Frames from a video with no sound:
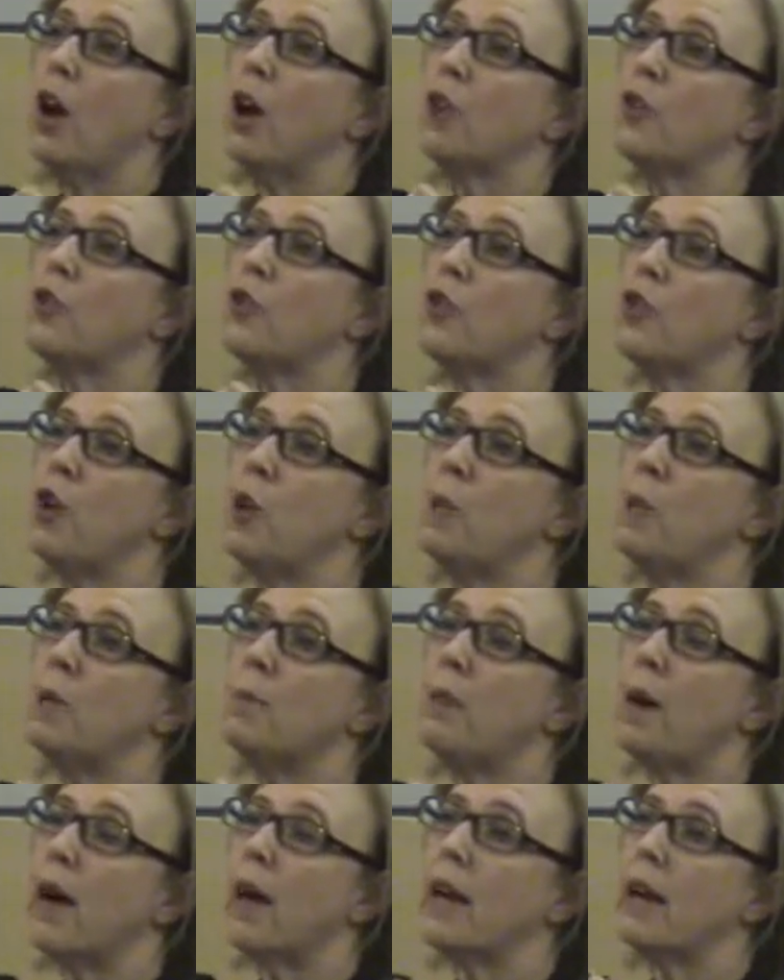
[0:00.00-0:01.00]

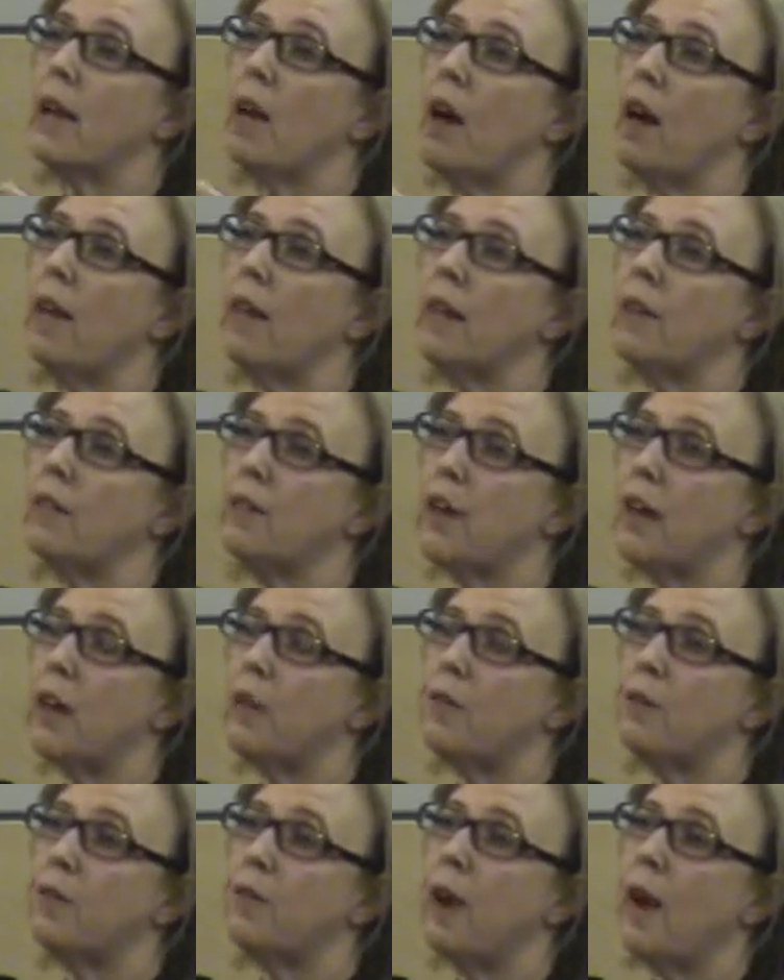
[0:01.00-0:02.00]
assumed by colleagues
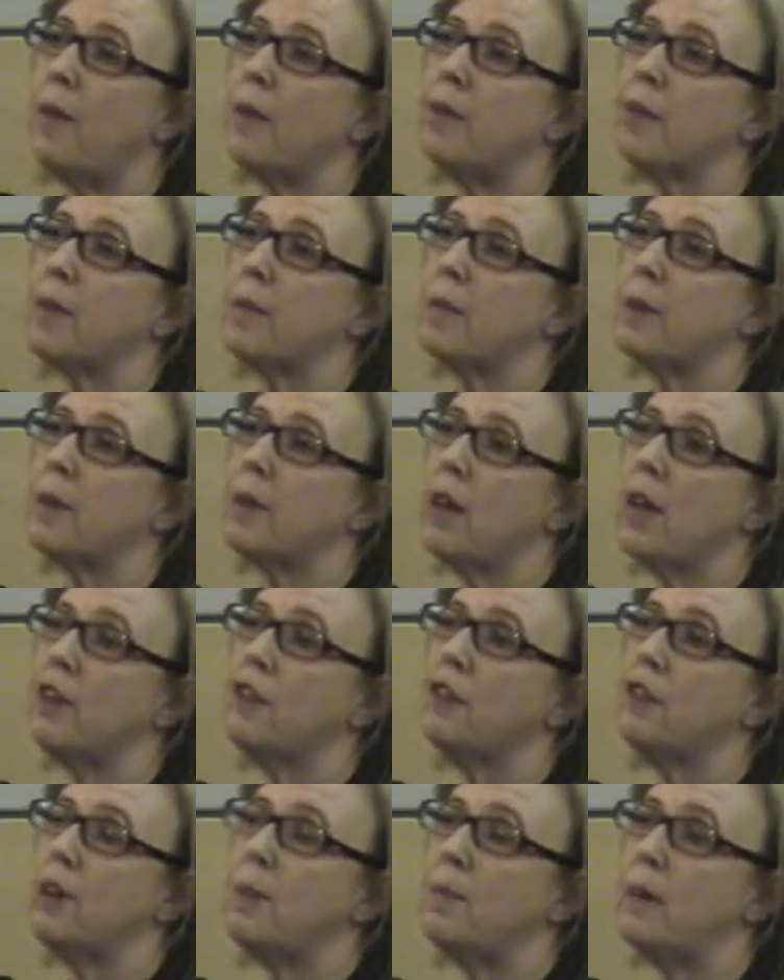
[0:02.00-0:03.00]
and friends to
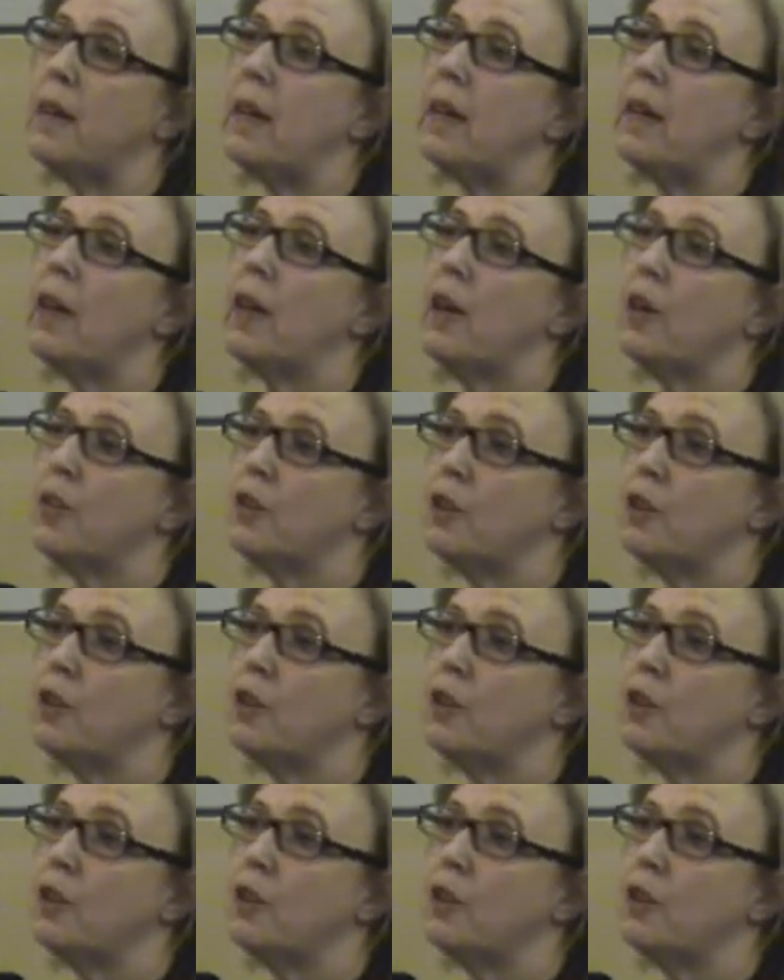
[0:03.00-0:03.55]
potentially be